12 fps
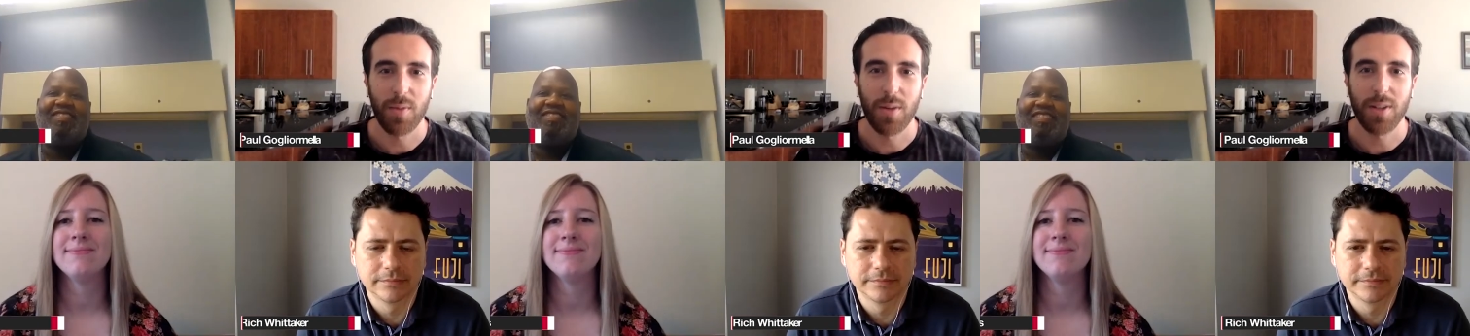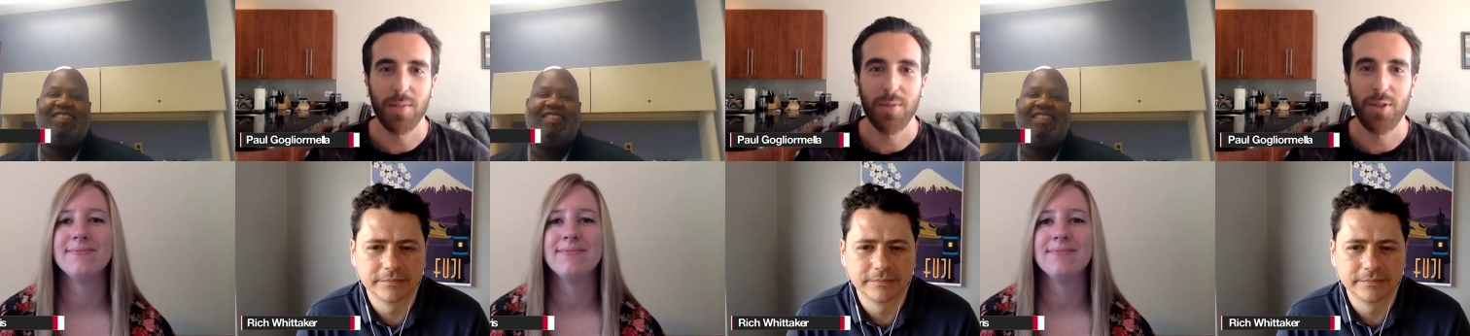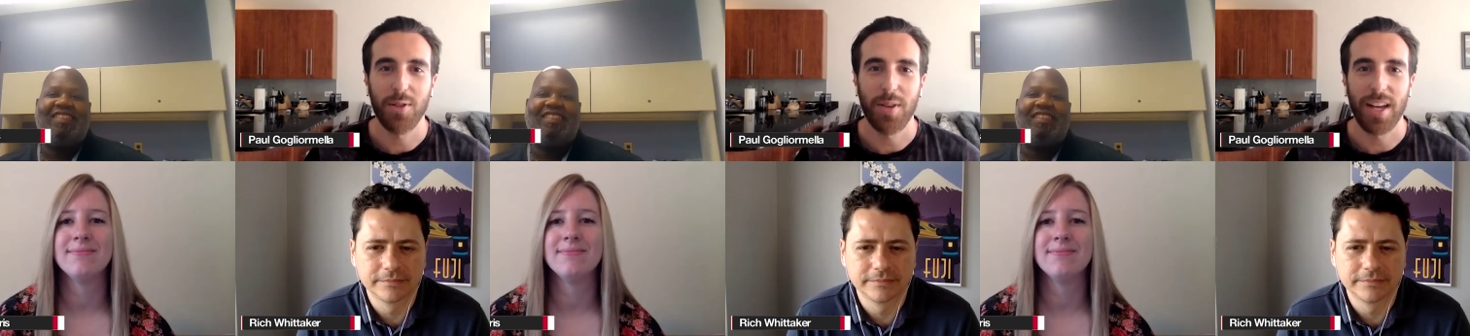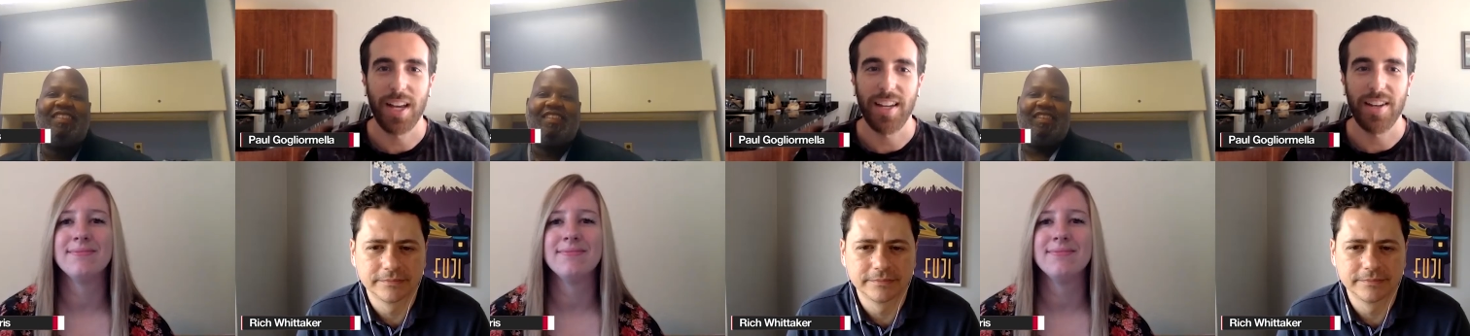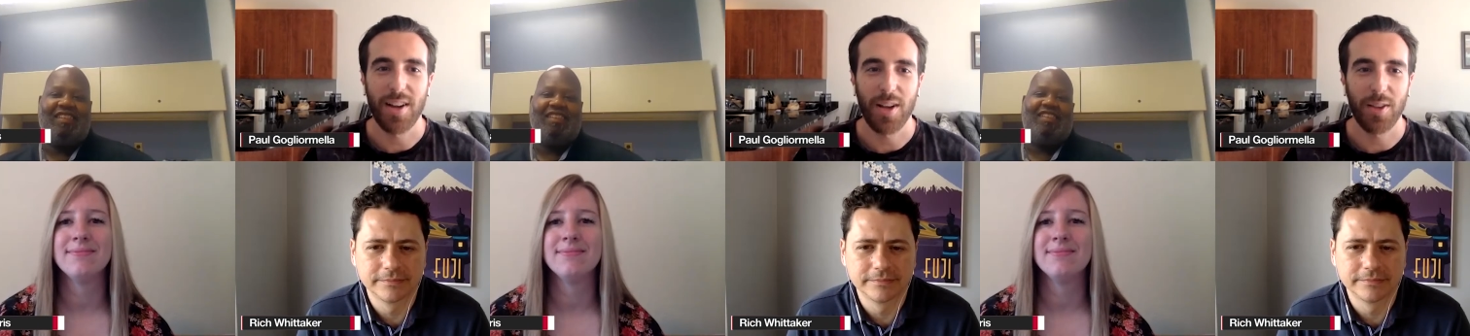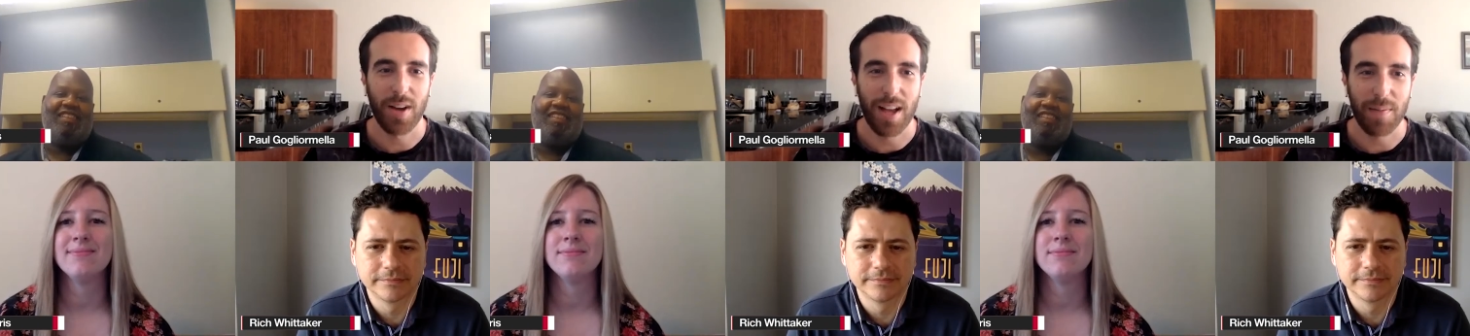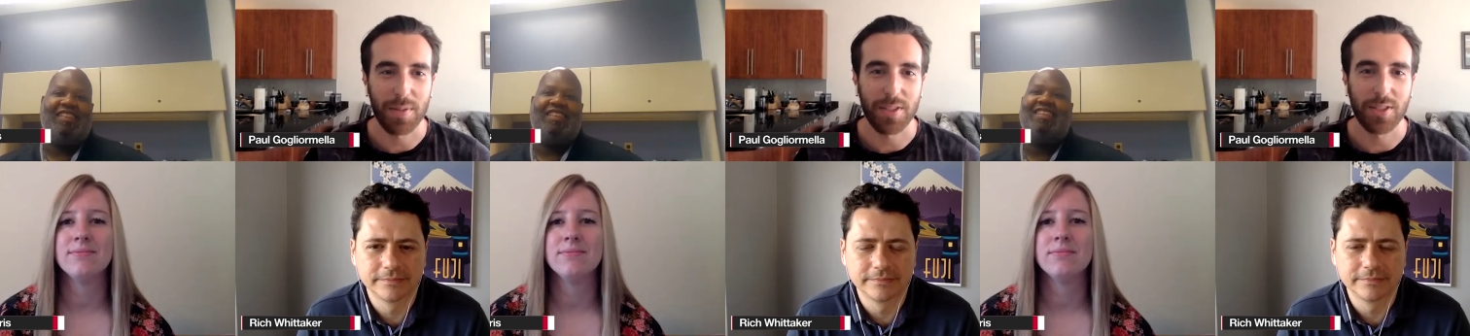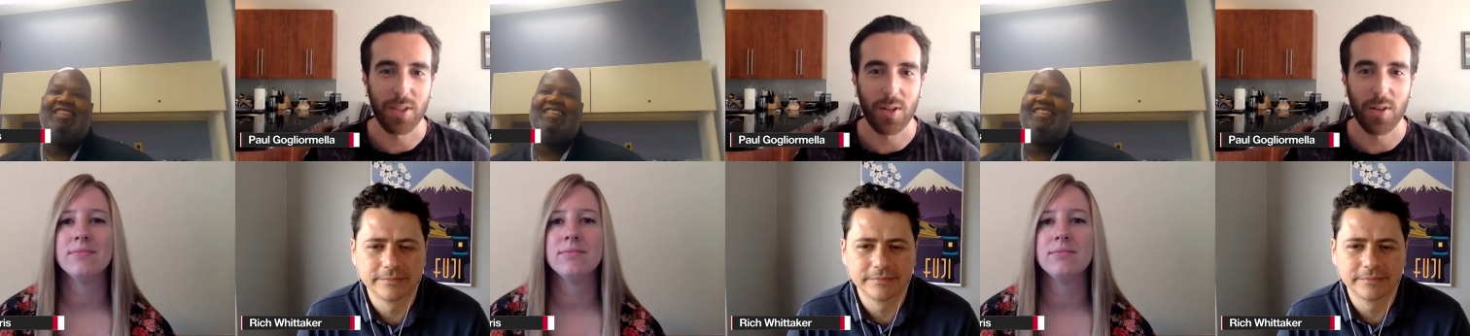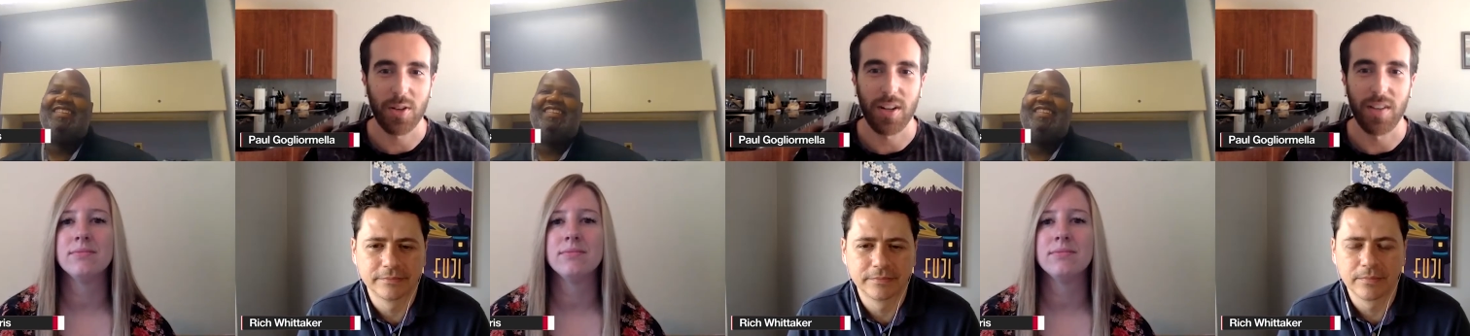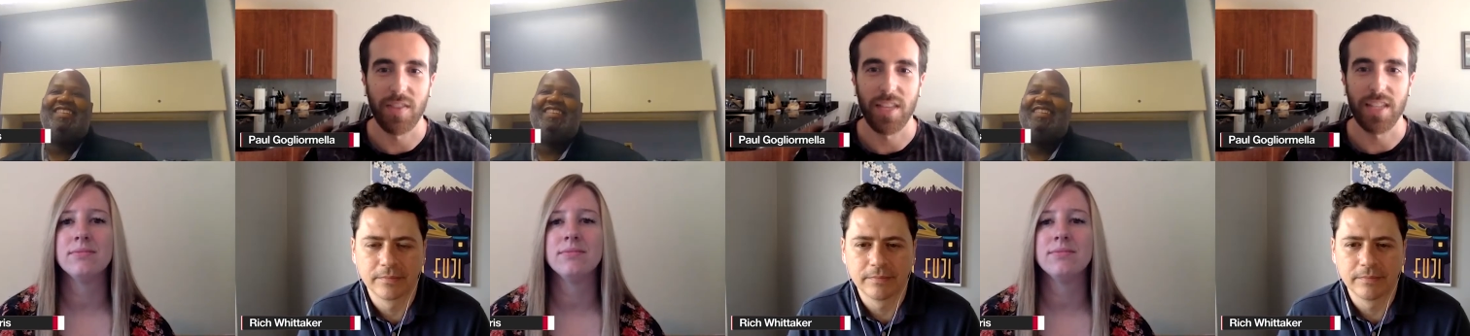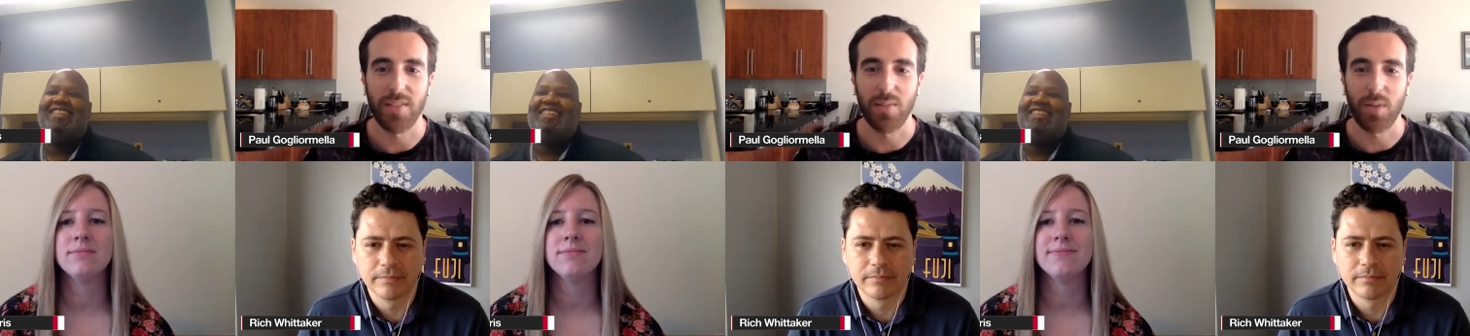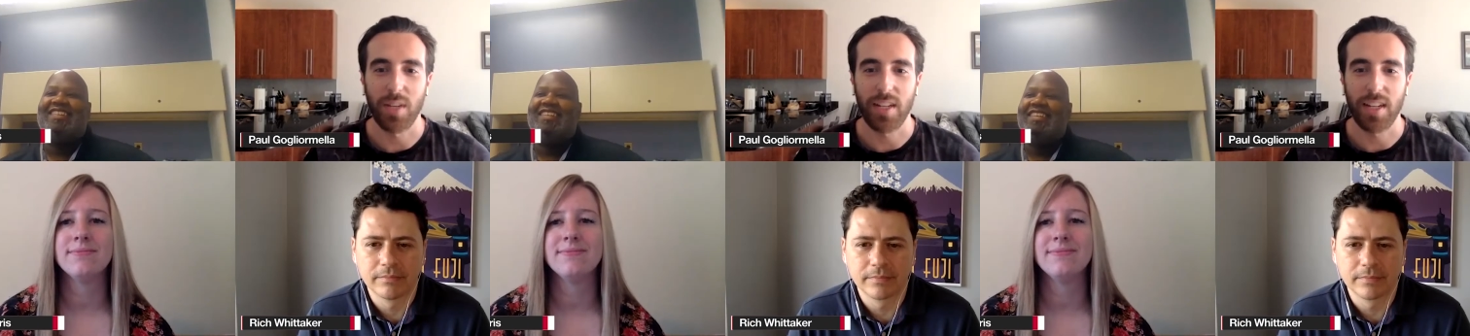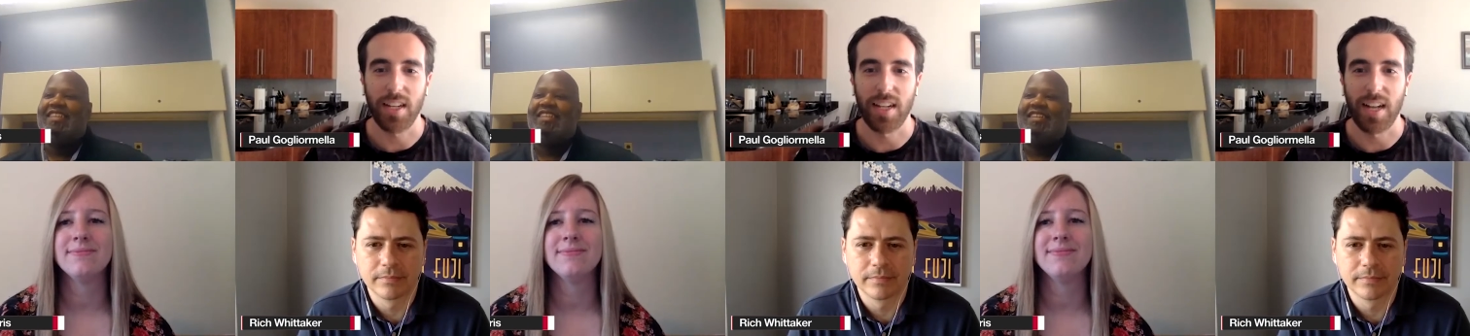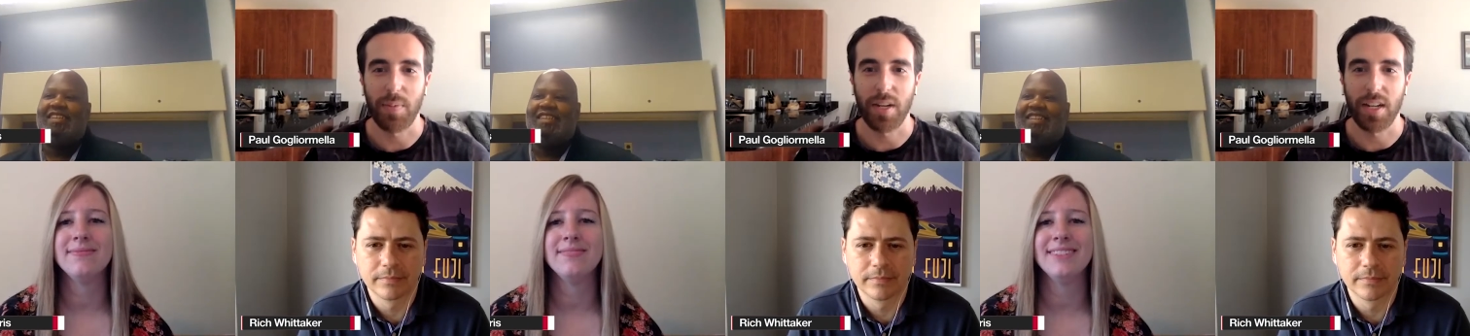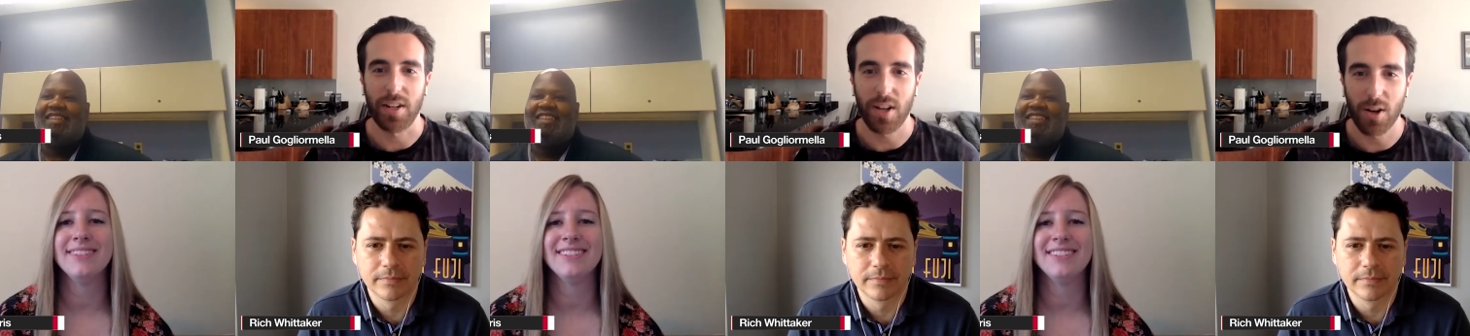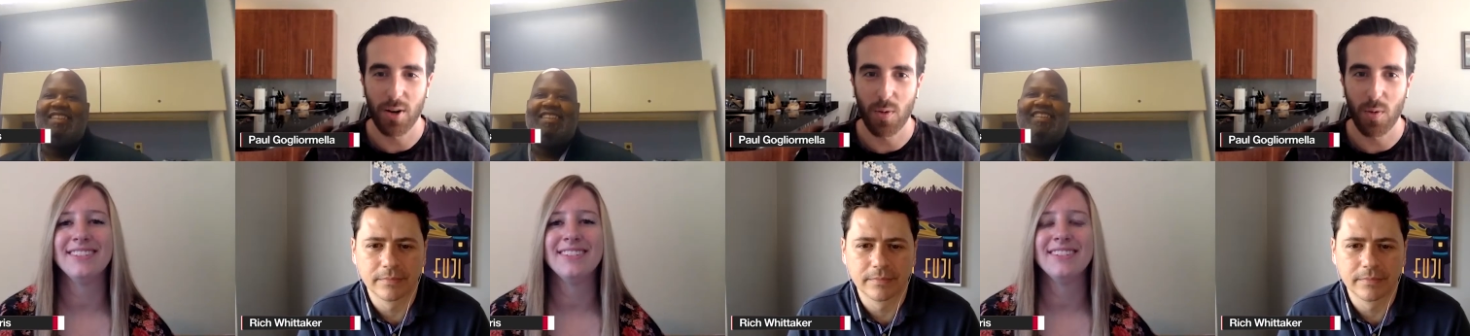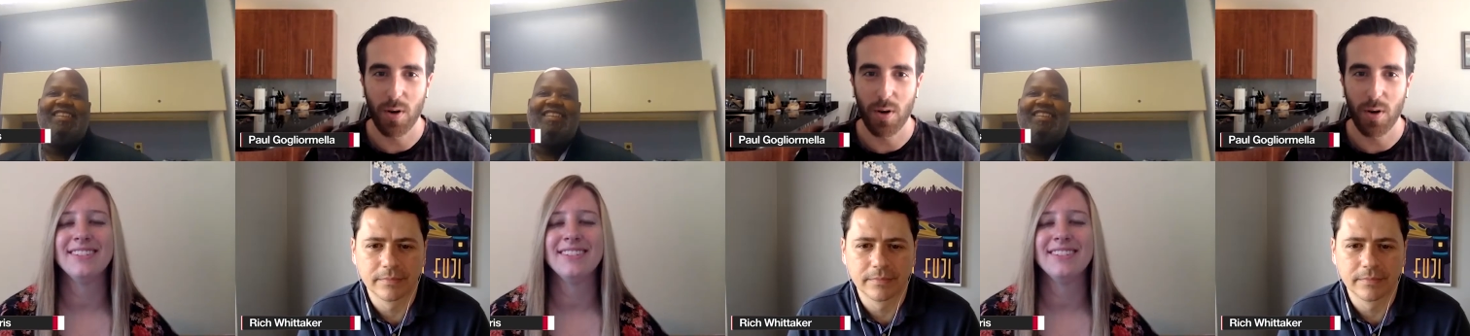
Speaker 1: and welcome to another episode of This Week in IP&O.